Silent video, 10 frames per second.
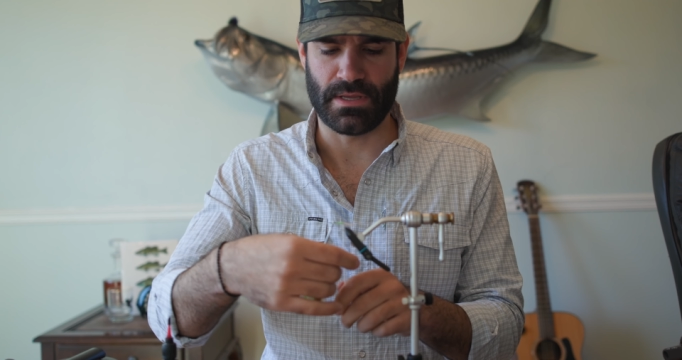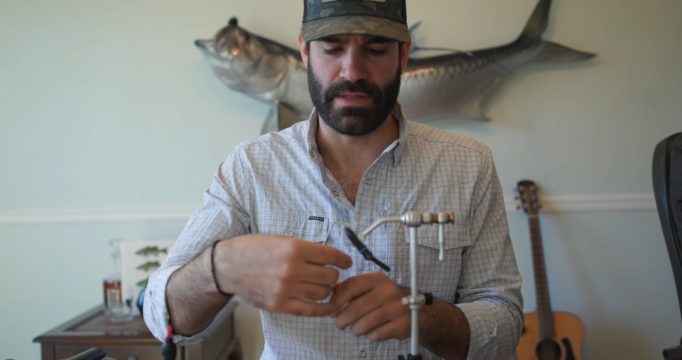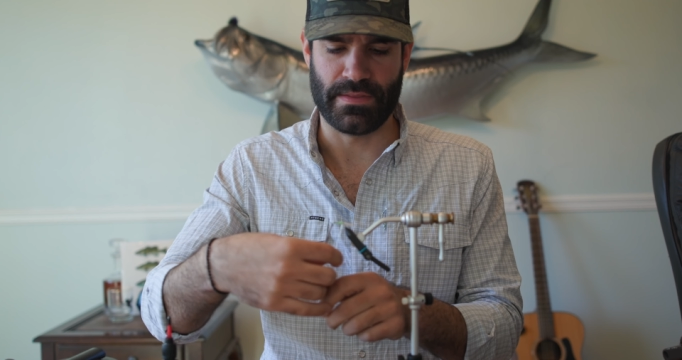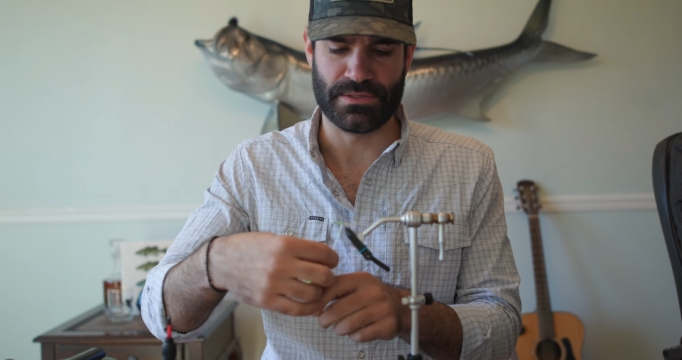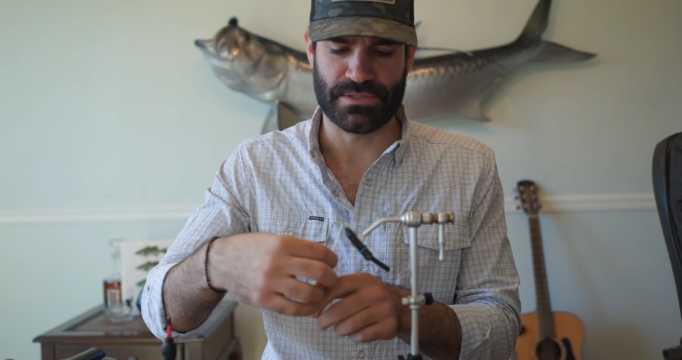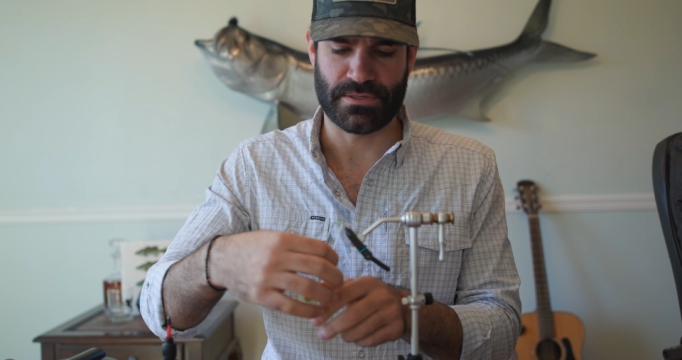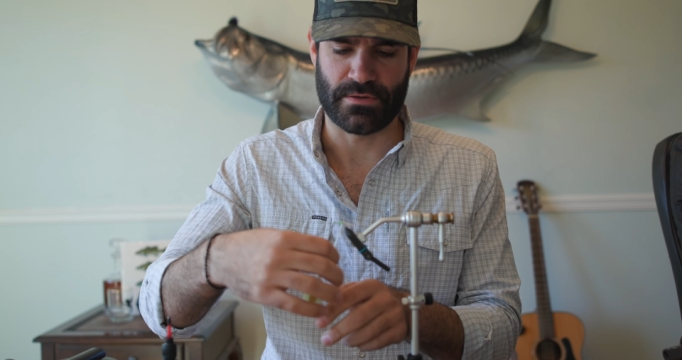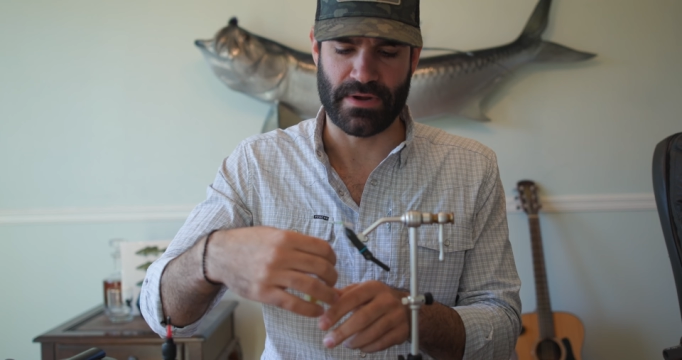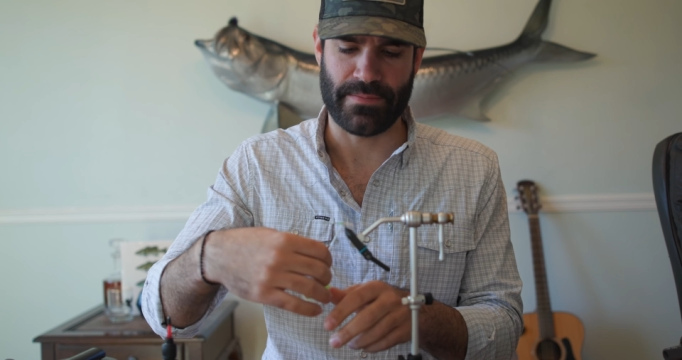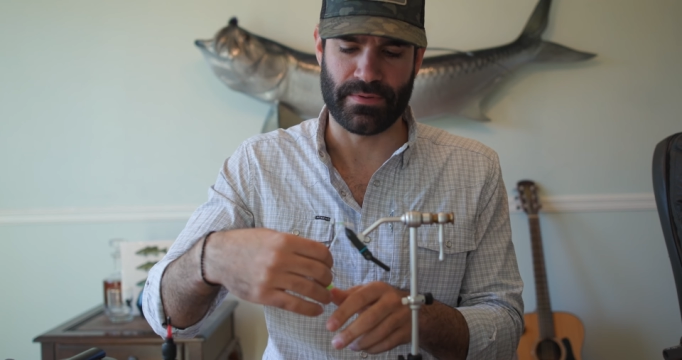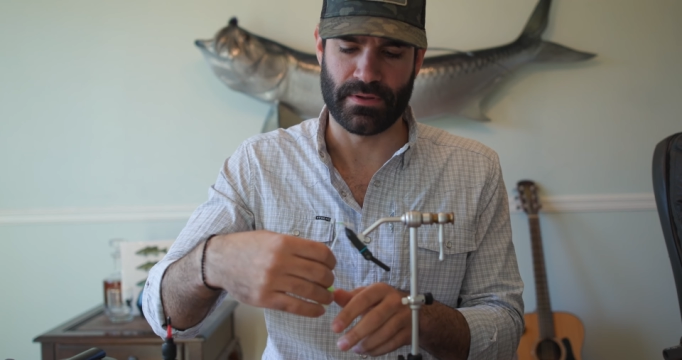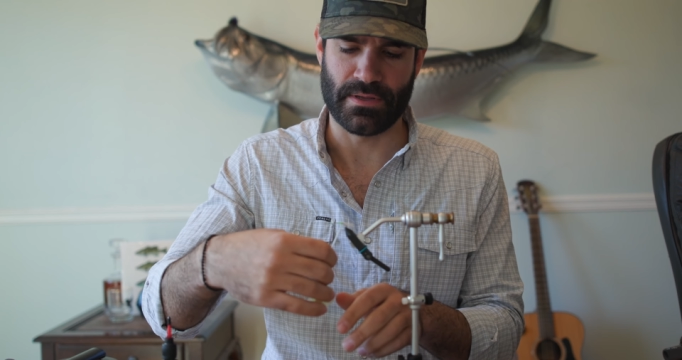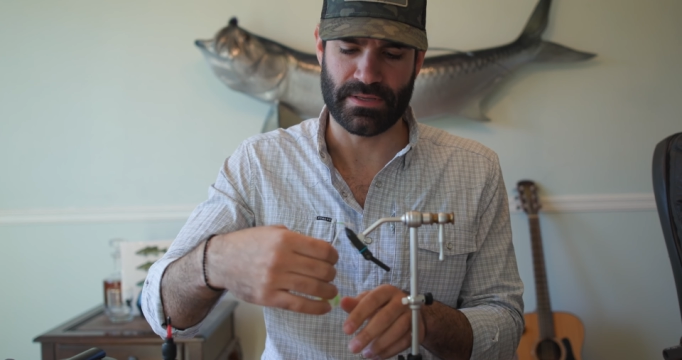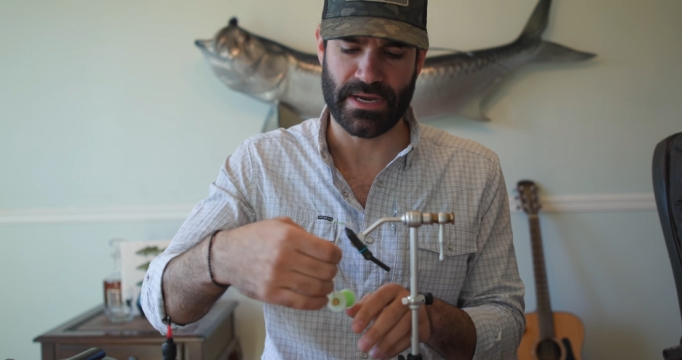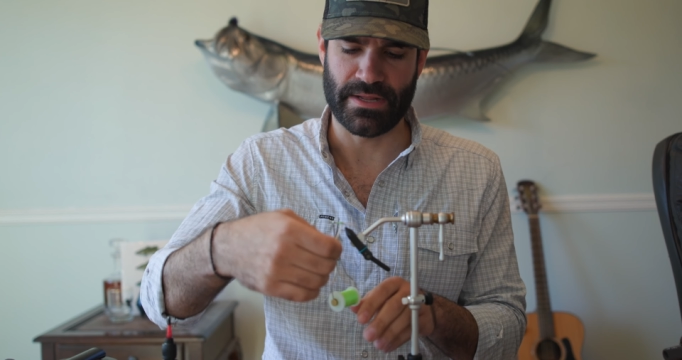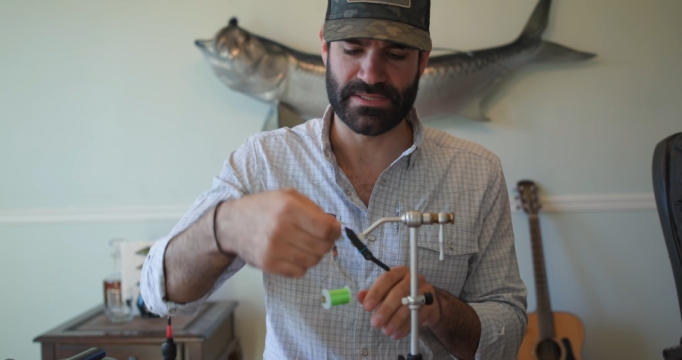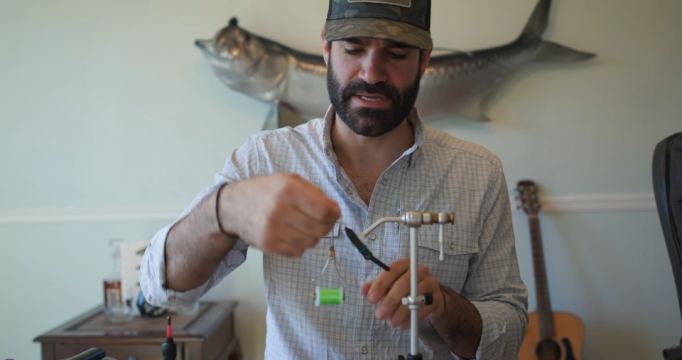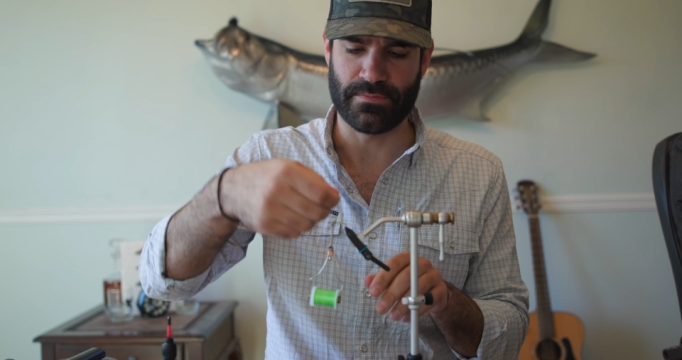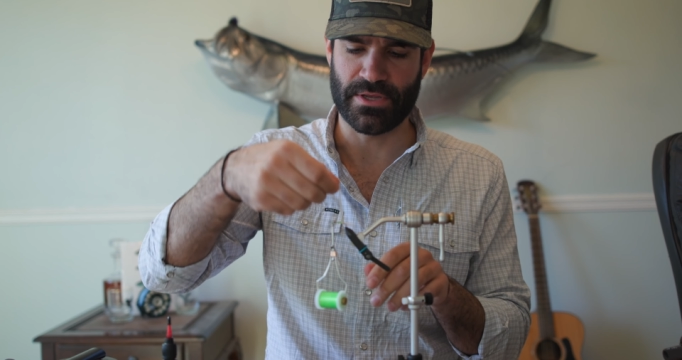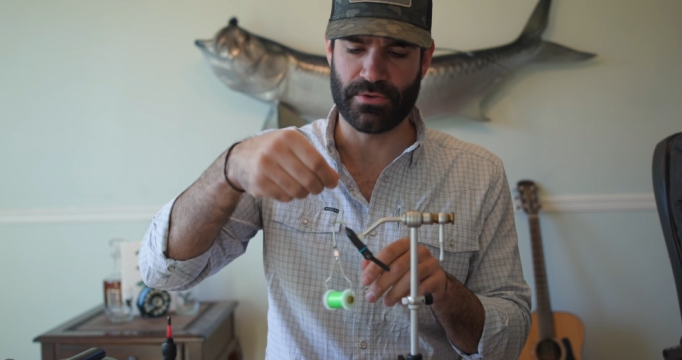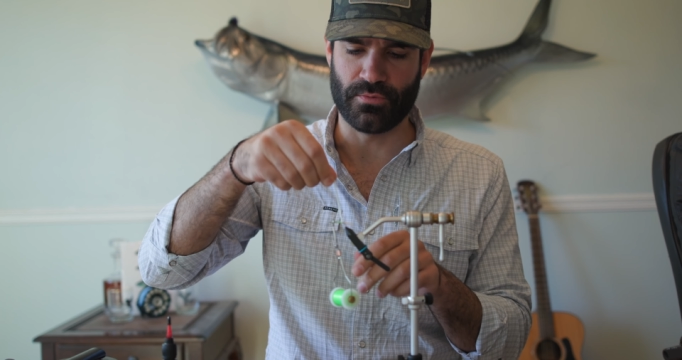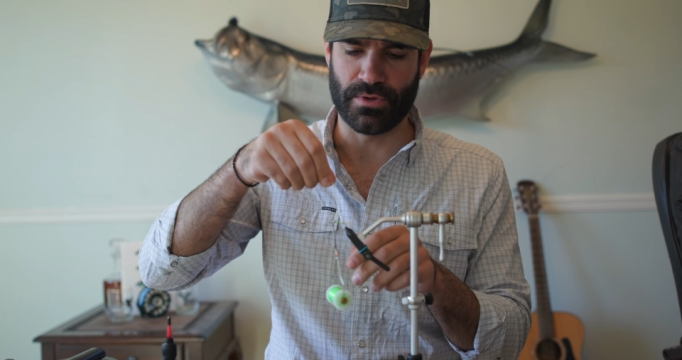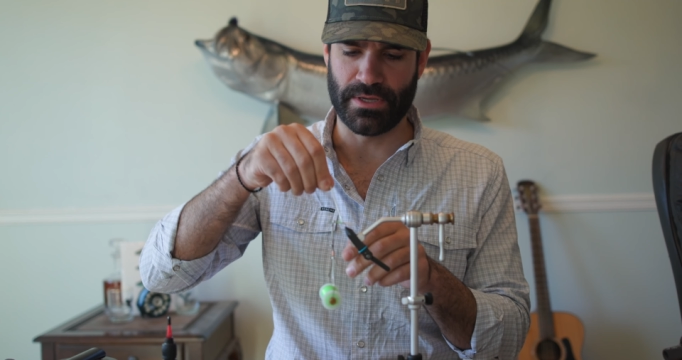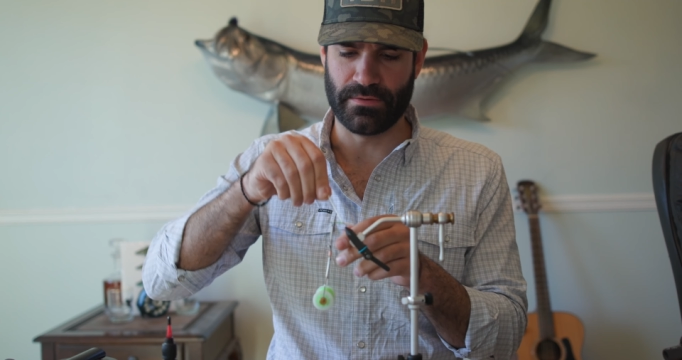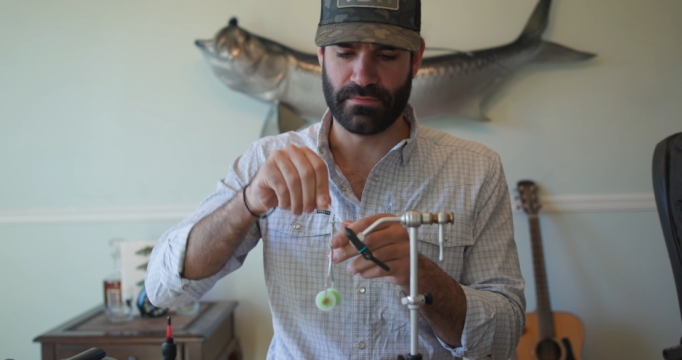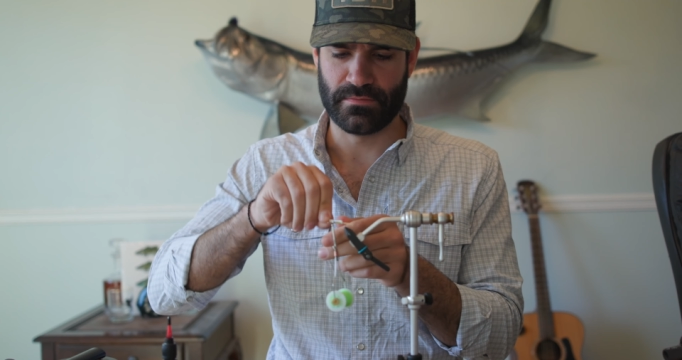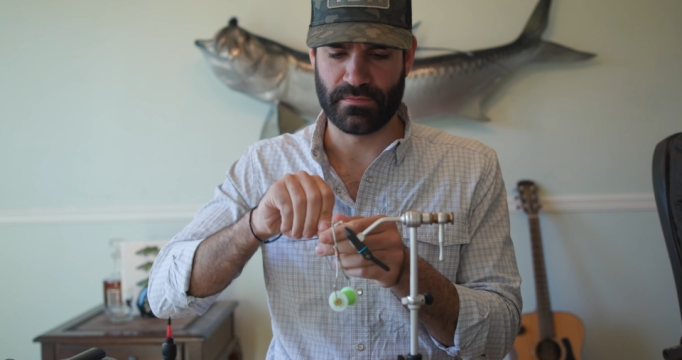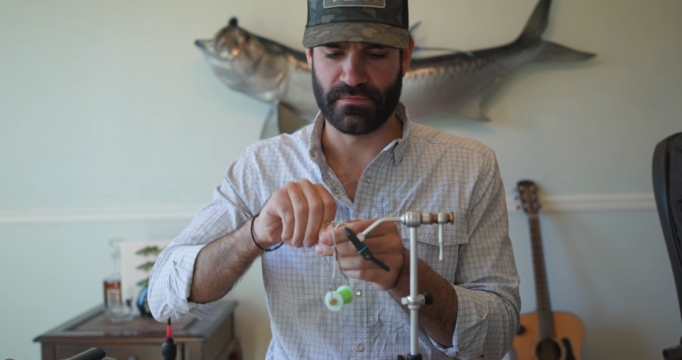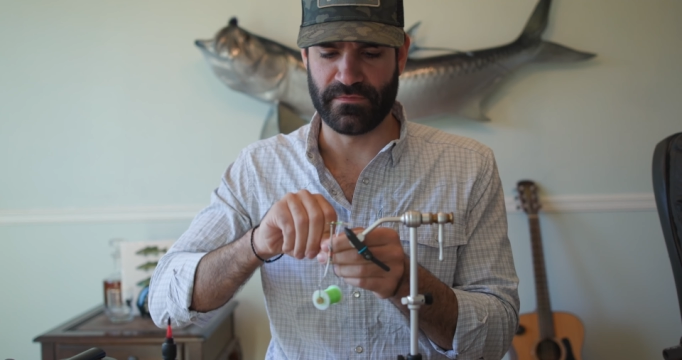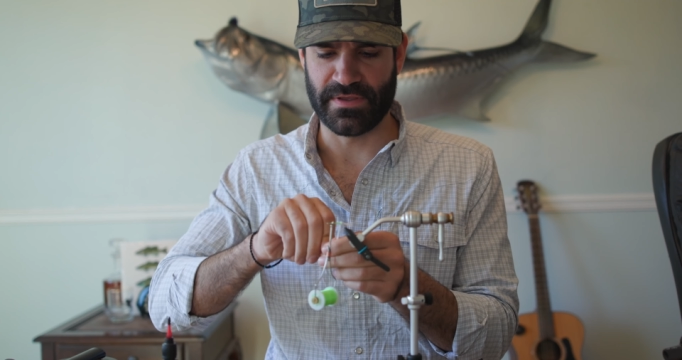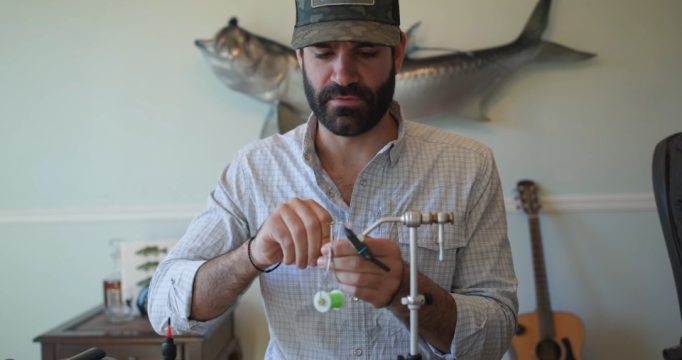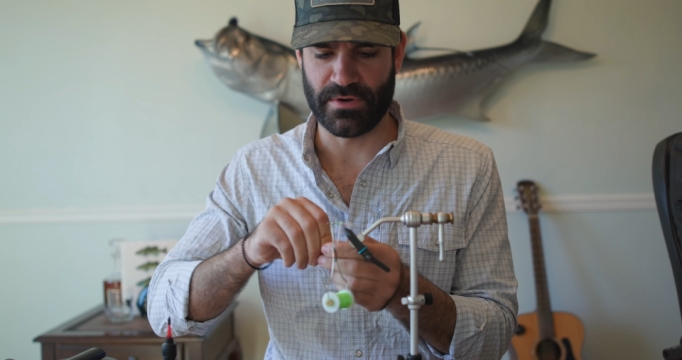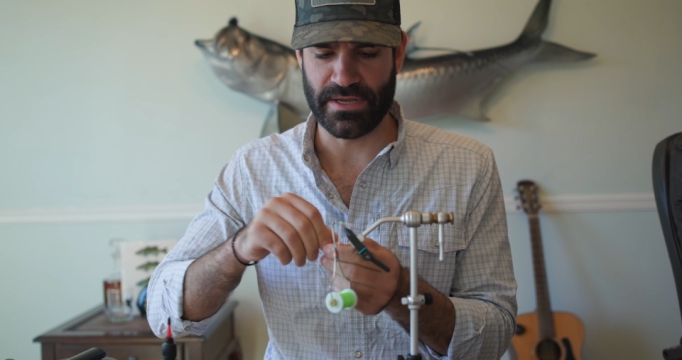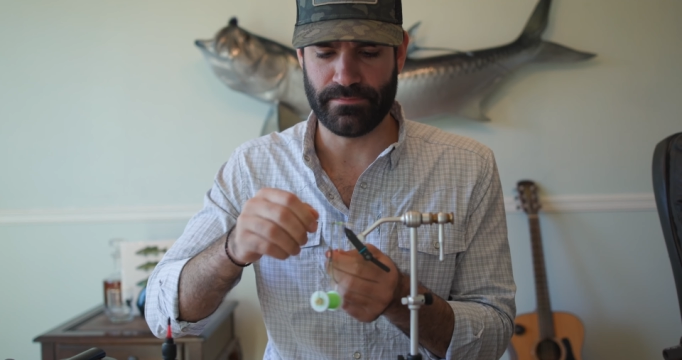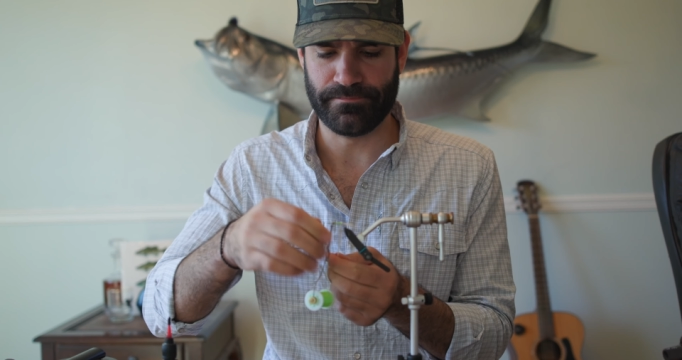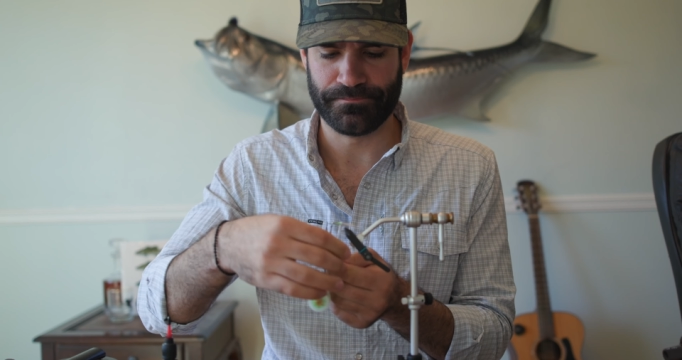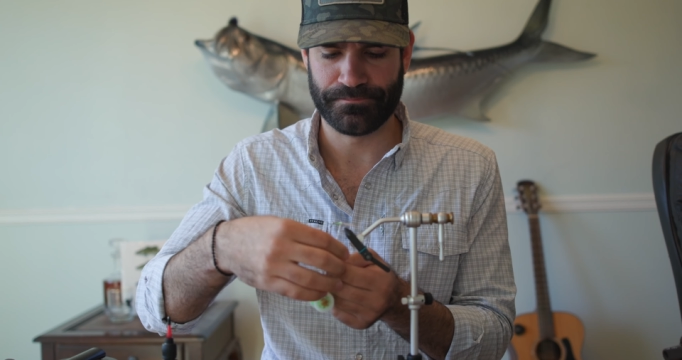And then just start wrapping, kind of the same way you would V-rib